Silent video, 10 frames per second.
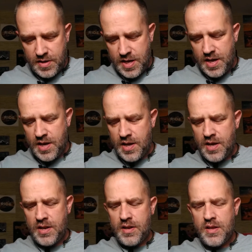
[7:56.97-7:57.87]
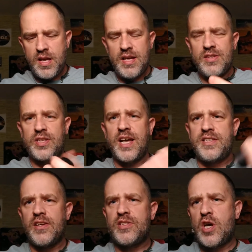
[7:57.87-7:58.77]
And it's got a
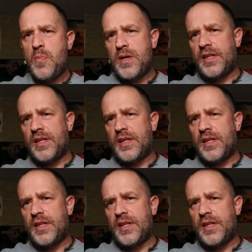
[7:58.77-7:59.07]
telescoping